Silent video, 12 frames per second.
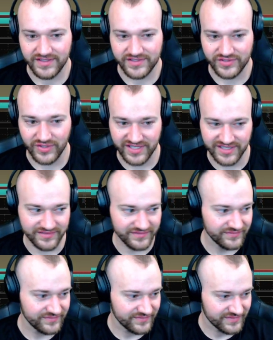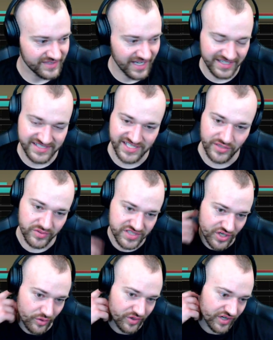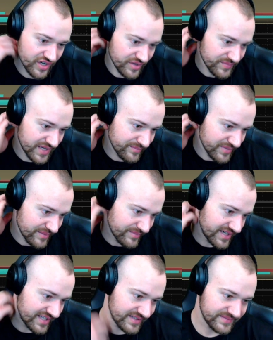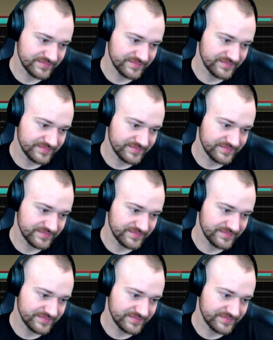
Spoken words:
So I can kind of see what's going on minute by minute.